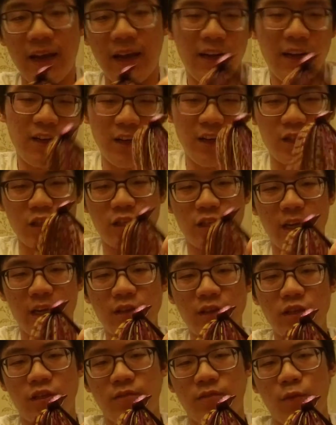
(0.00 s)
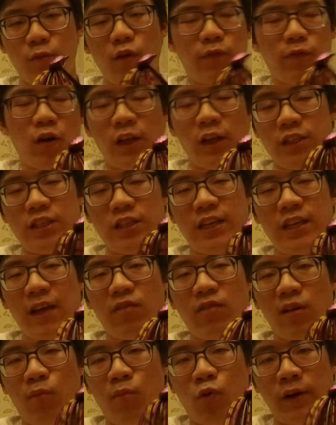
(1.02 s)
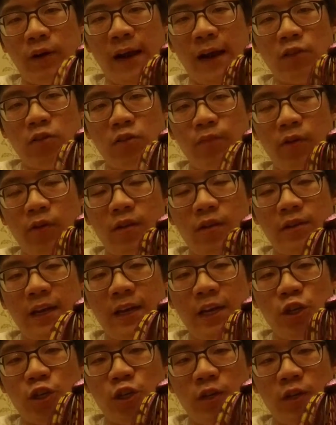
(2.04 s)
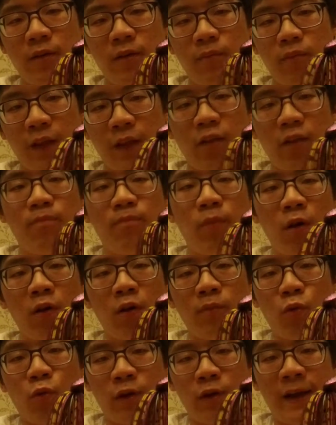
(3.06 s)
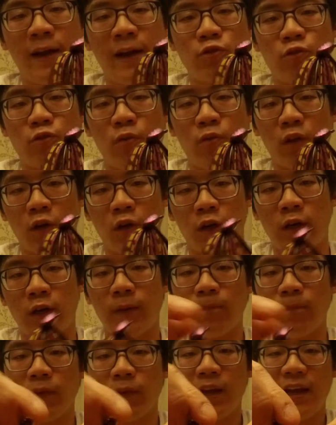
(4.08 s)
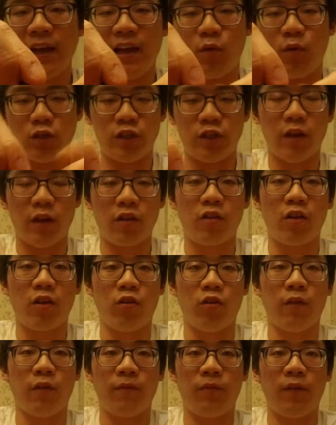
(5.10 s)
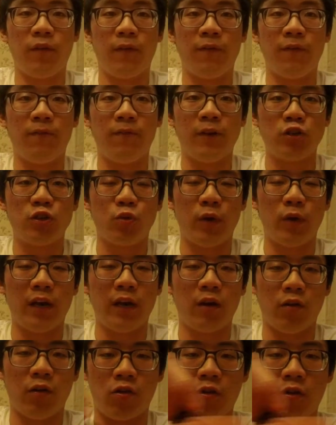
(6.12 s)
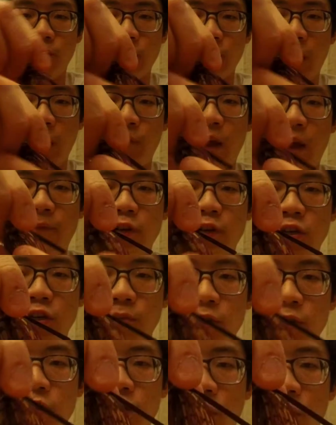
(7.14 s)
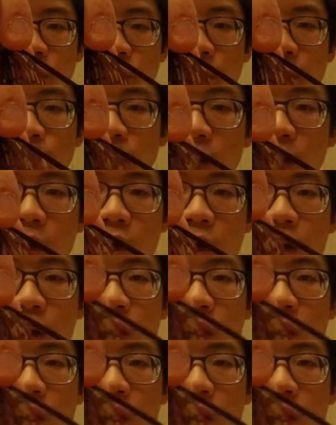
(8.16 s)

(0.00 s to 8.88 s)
And it just overall just gives it a more natural presentation, less bulk, more natural look, which doesn't scare the fish away, because sometimes having too much skirt,